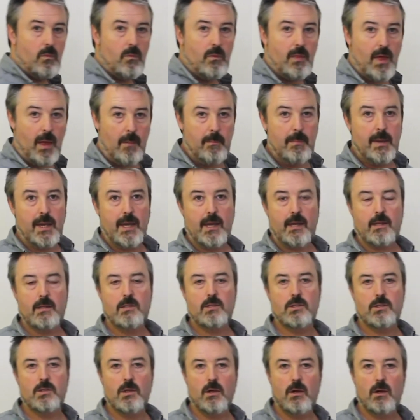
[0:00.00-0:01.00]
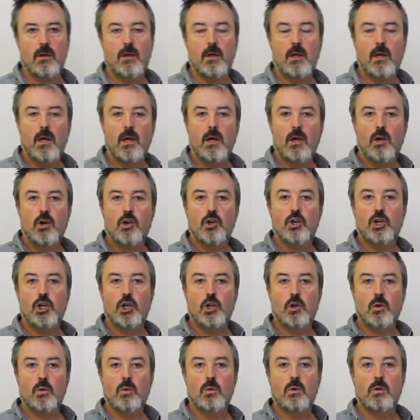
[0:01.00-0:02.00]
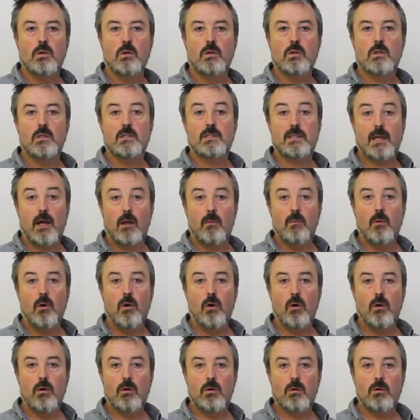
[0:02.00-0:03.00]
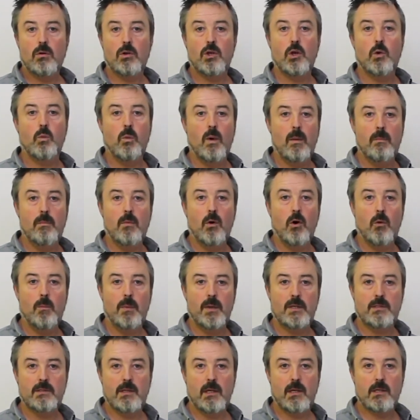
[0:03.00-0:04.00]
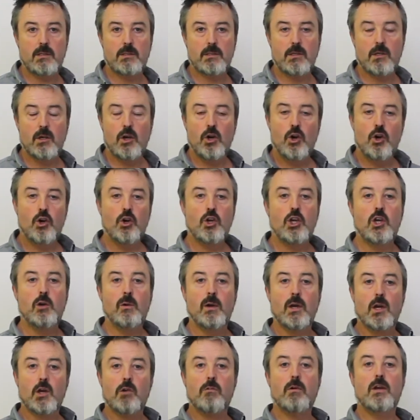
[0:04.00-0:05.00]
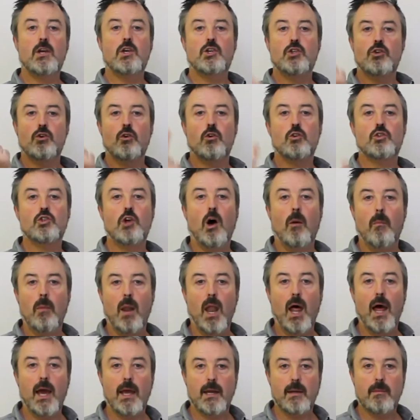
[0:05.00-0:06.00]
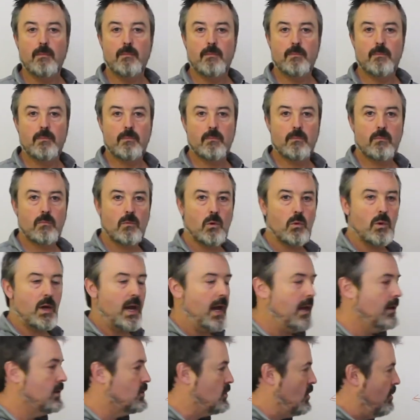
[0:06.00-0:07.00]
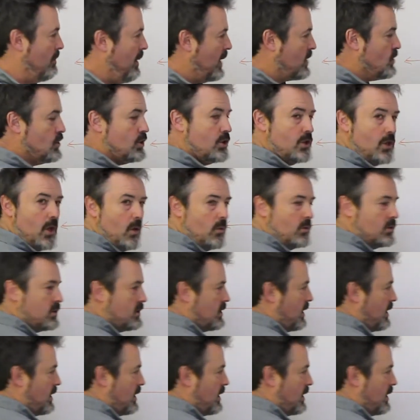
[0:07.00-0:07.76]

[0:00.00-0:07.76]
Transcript: That means that you sell more, you win more business, you increase your top line. Okay, so imagine those